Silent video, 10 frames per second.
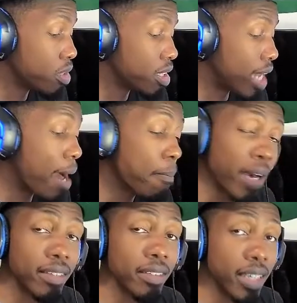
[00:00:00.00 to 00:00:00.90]
I'm
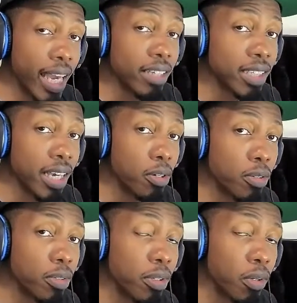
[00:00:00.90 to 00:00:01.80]
about to cash
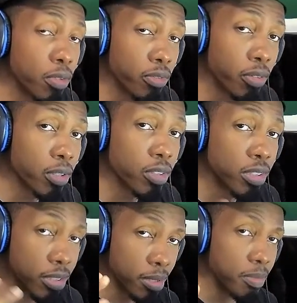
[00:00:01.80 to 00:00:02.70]
out on the
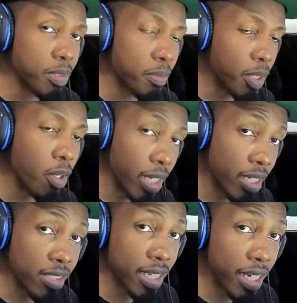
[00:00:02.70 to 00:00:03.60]
1st. Let me go ahead
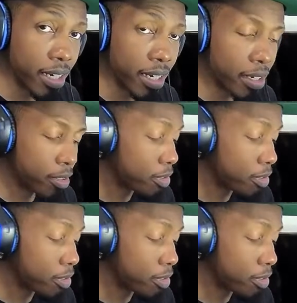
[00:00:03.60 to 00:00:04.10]
and say that now.